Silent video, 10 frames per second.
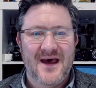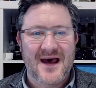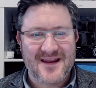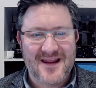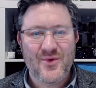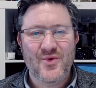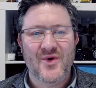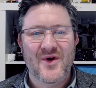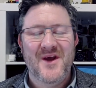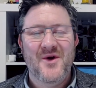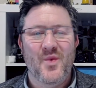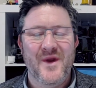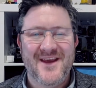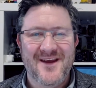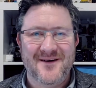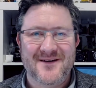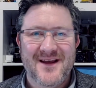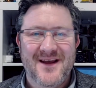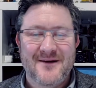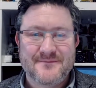And now we hear
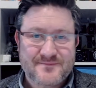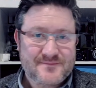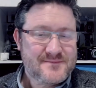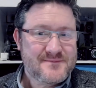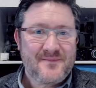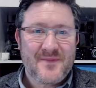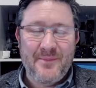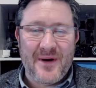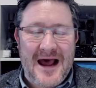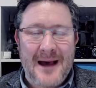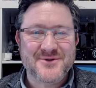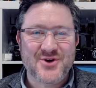perhaps